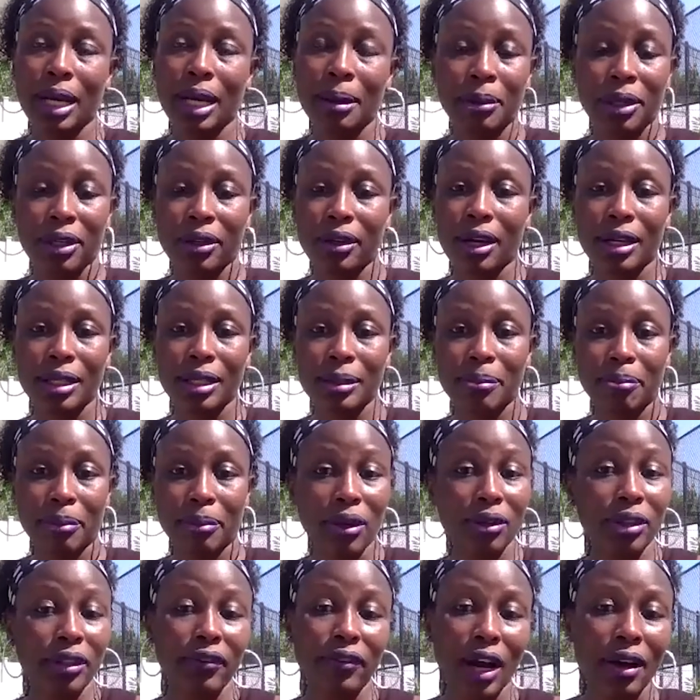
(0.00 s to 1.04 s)
come across
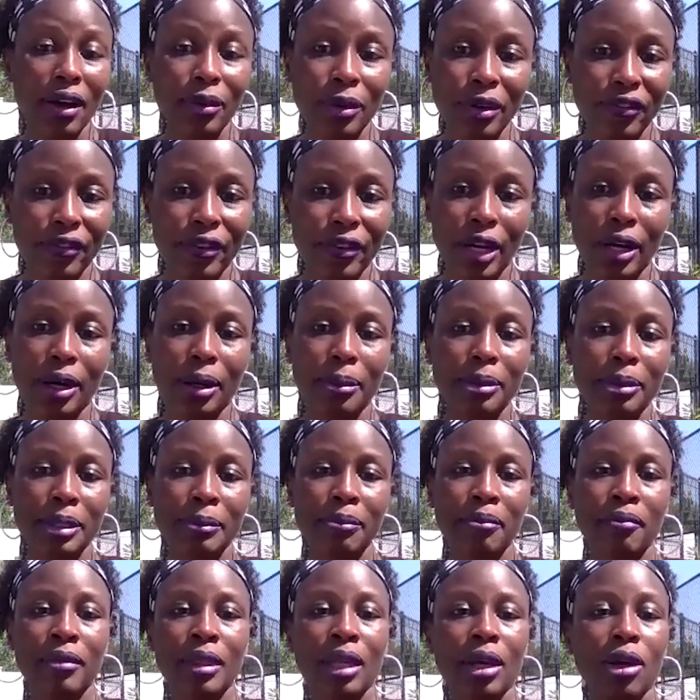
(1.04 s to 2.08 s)
both of our firms
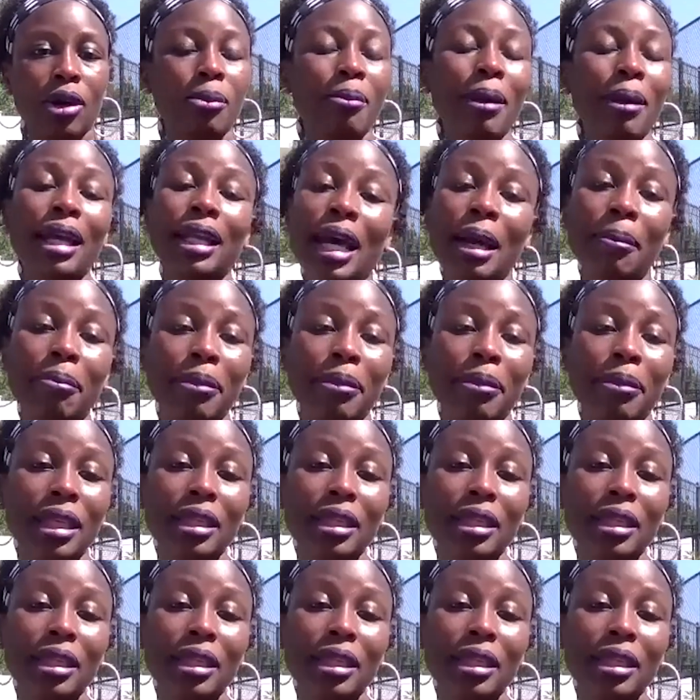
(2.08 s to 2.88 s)
who may not be the